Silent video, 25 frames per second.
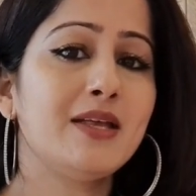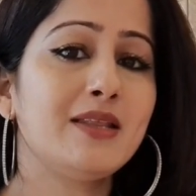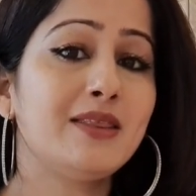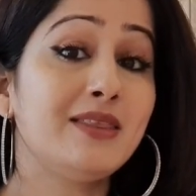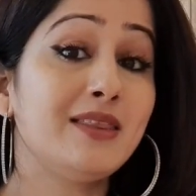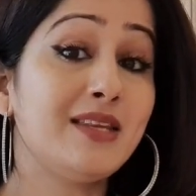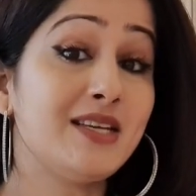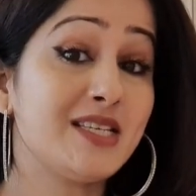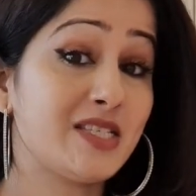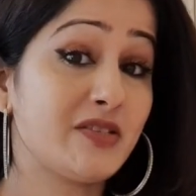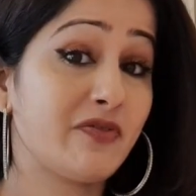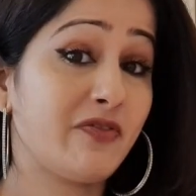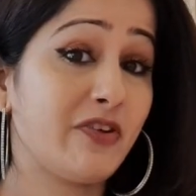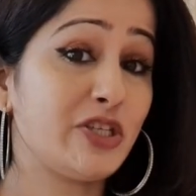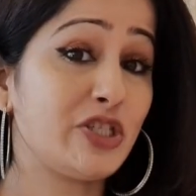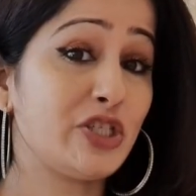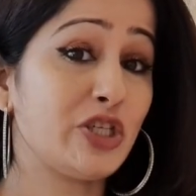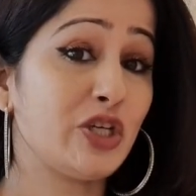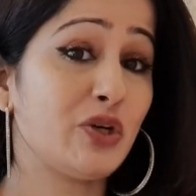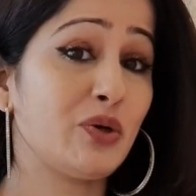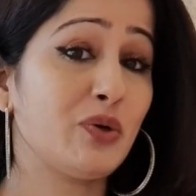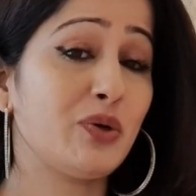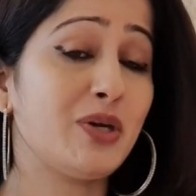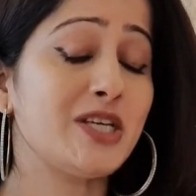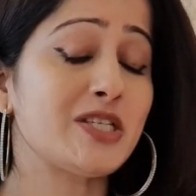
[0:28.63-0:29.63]
This
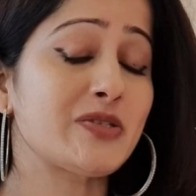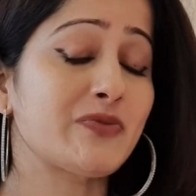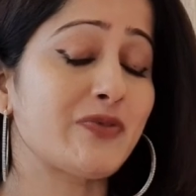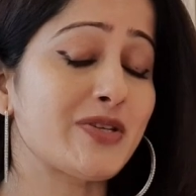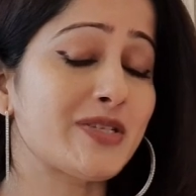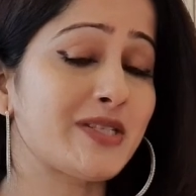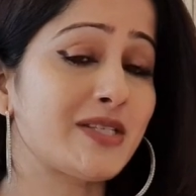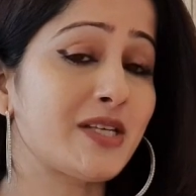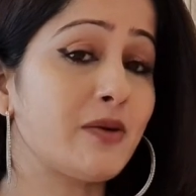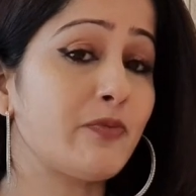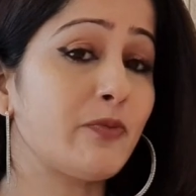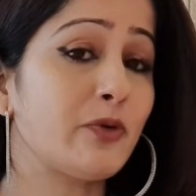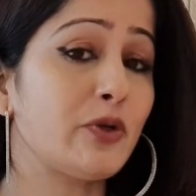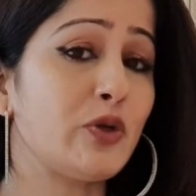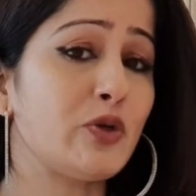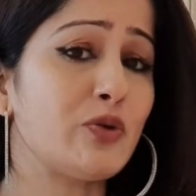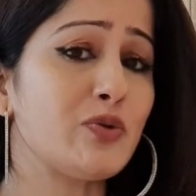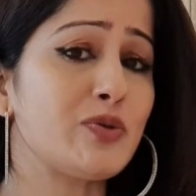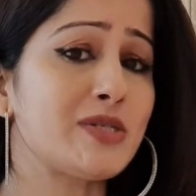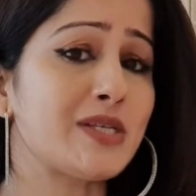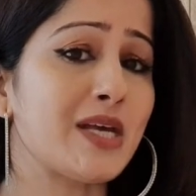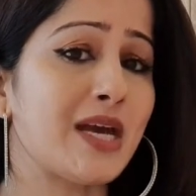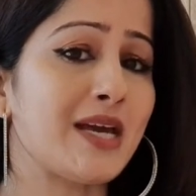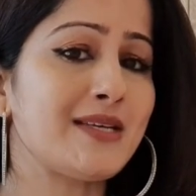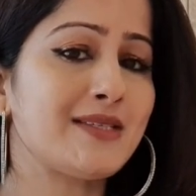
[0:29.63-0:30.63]
video is for someone who
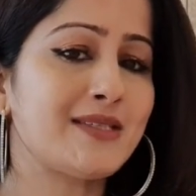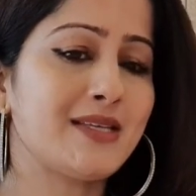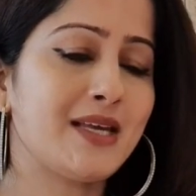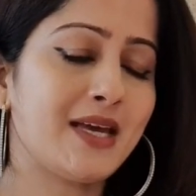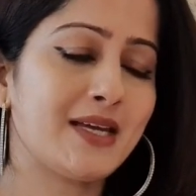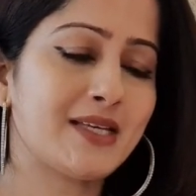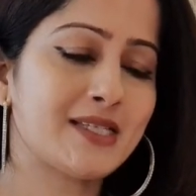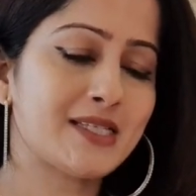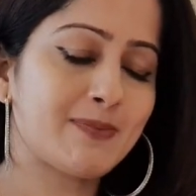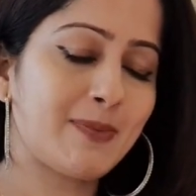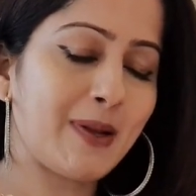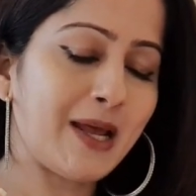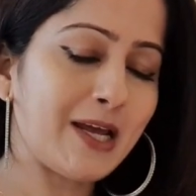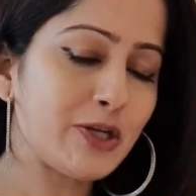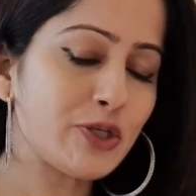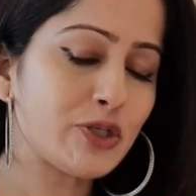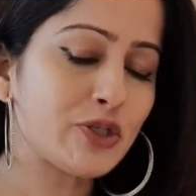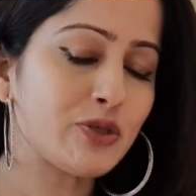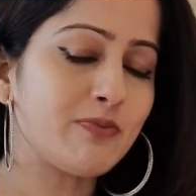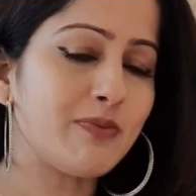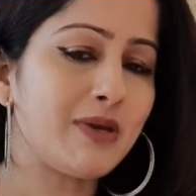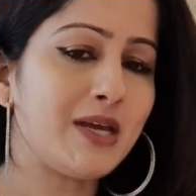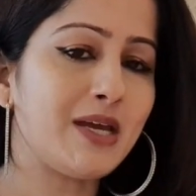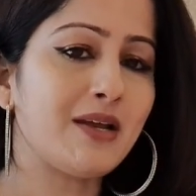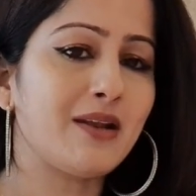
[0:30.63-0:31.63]
says, explain
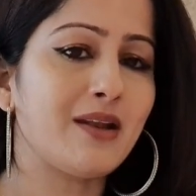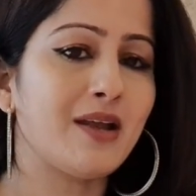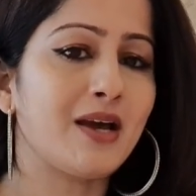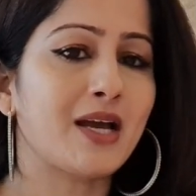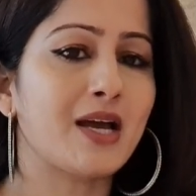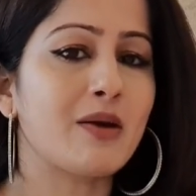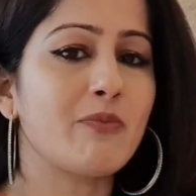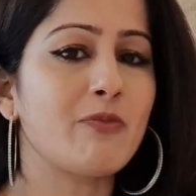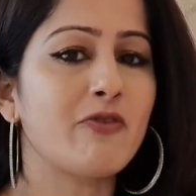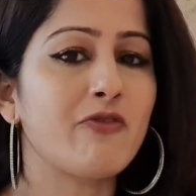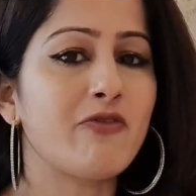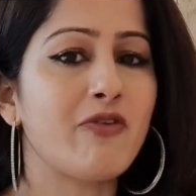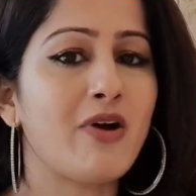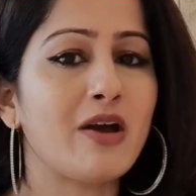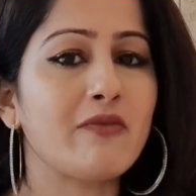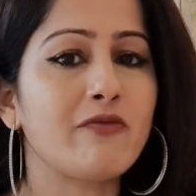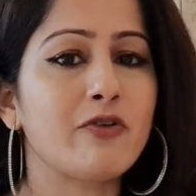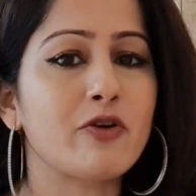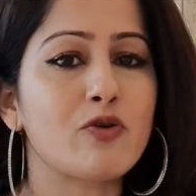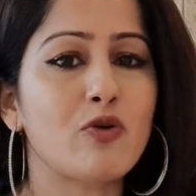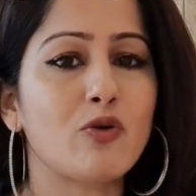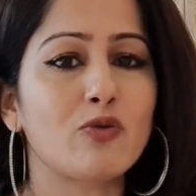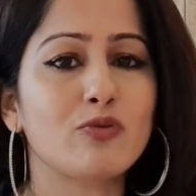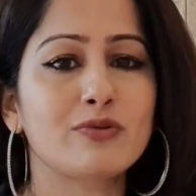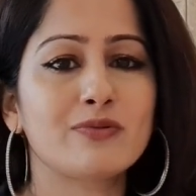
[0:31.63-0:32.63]
to me like I'm a
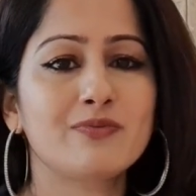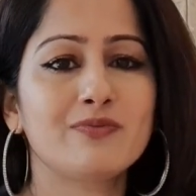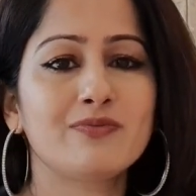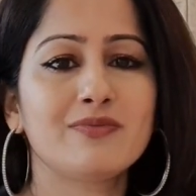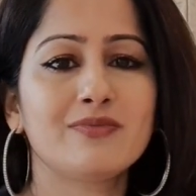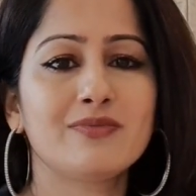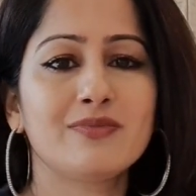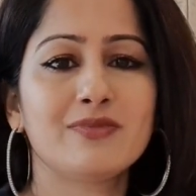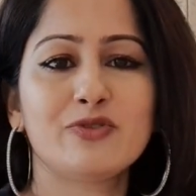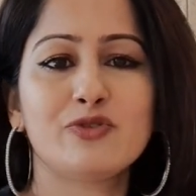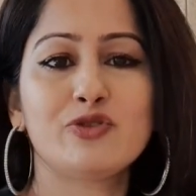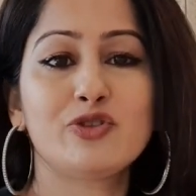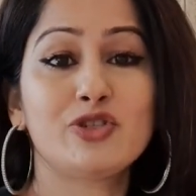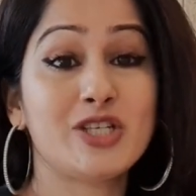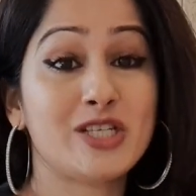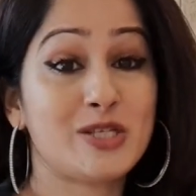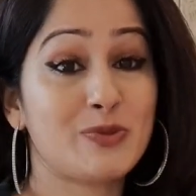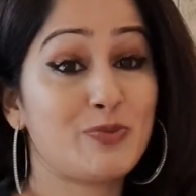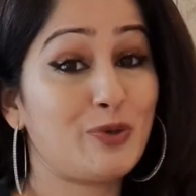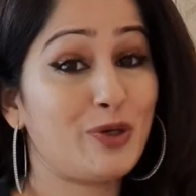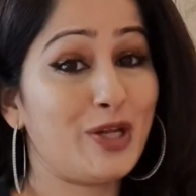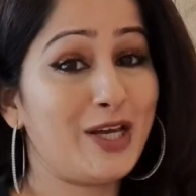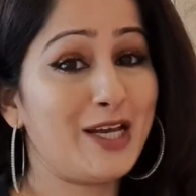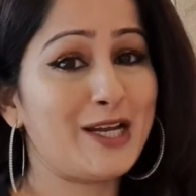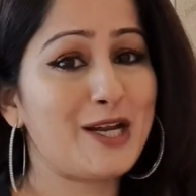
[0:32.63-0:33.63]
5-year-old. Just
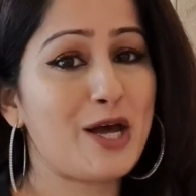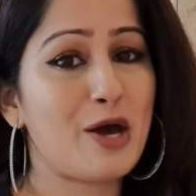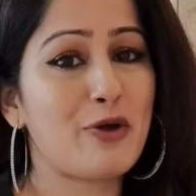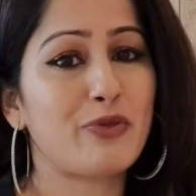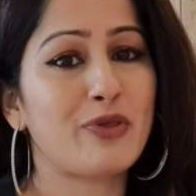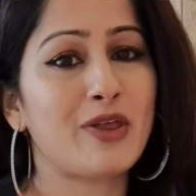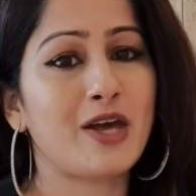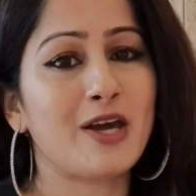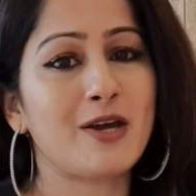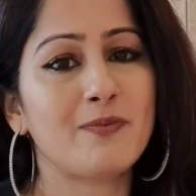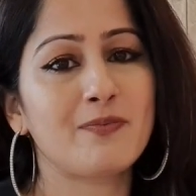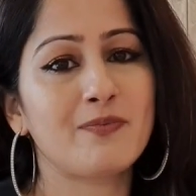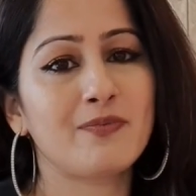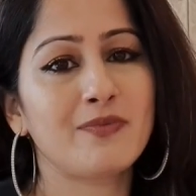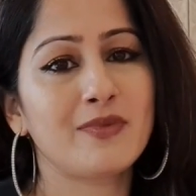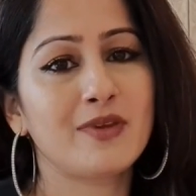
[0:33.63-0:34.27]
putting it out there.